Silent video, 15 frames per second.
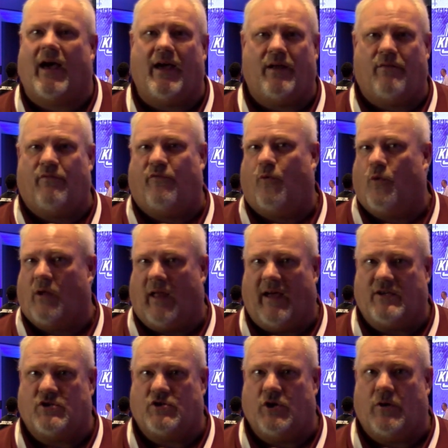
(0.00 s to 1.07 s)
9 and 4
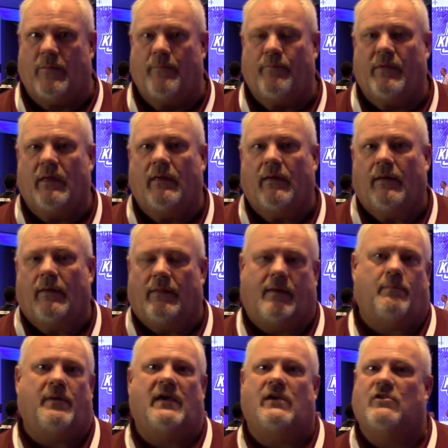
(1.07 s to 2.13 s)
last year.
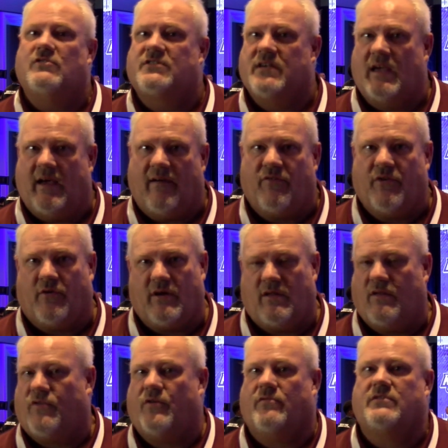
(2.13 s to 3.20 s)
They beat UCF
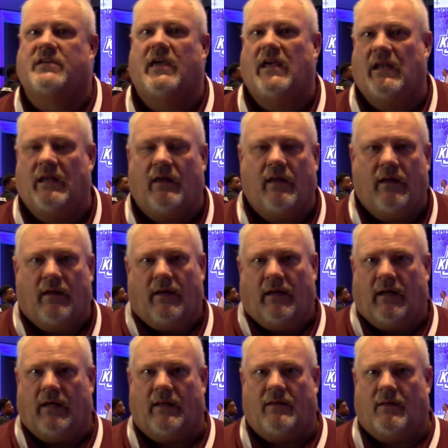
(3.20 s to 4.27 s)
30 to 13
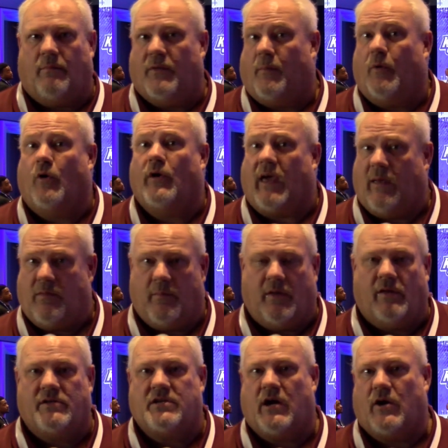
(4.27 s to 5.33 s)
in the, the bowl game, the
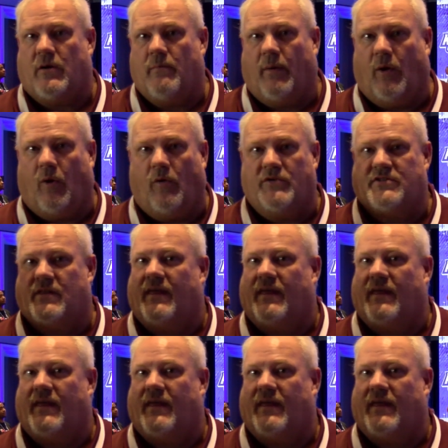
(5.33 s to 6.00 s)
Military Bowl.